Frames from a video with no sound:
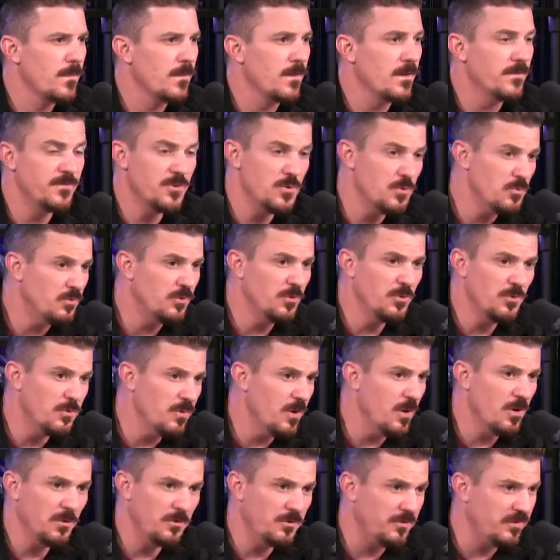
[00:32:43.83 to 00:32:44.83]
If you do
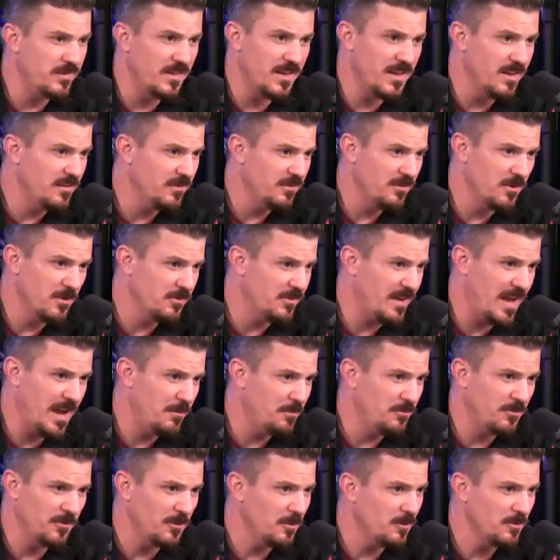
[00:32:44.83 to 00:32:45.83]
those things, there's
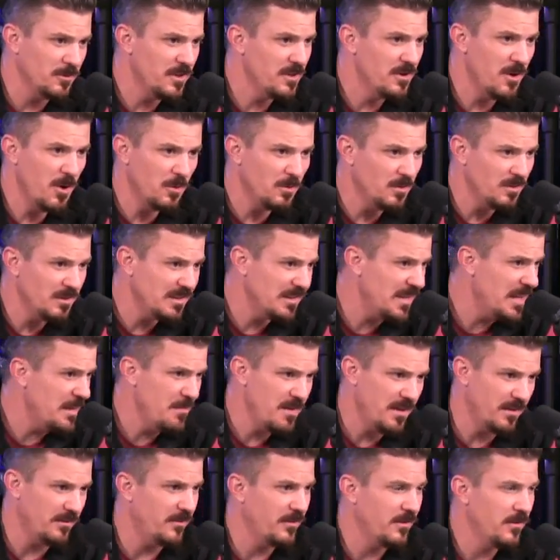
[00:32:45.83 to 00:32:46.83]
absolutely no
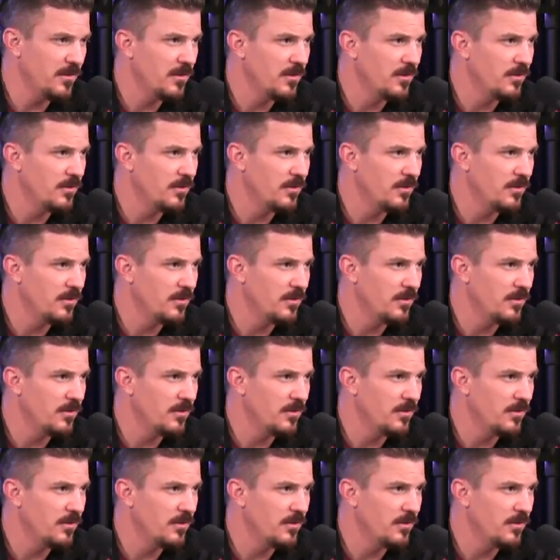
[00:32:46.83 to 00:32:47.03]
limit